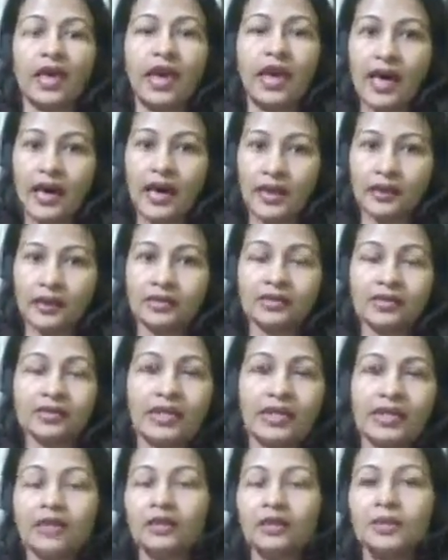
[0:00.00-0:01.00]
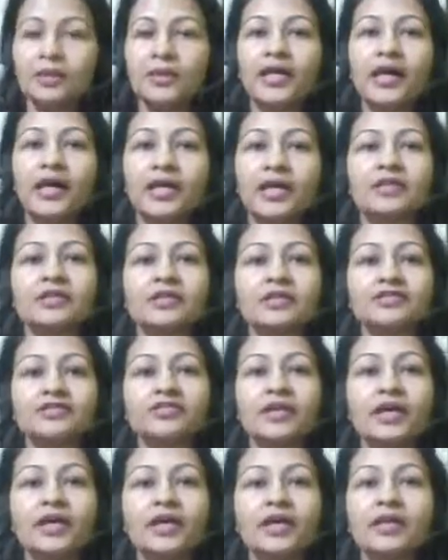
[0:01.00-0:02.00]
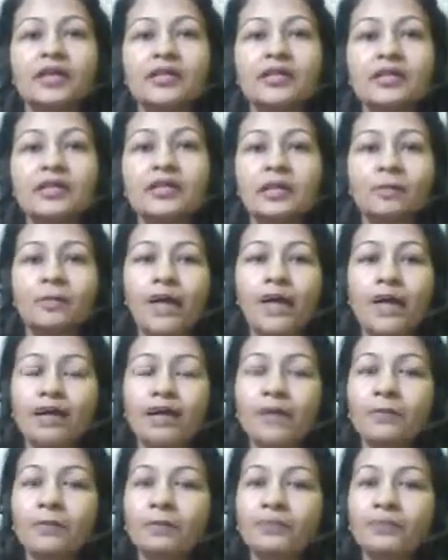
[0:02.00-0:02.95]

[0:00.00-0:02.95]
And they can be identified by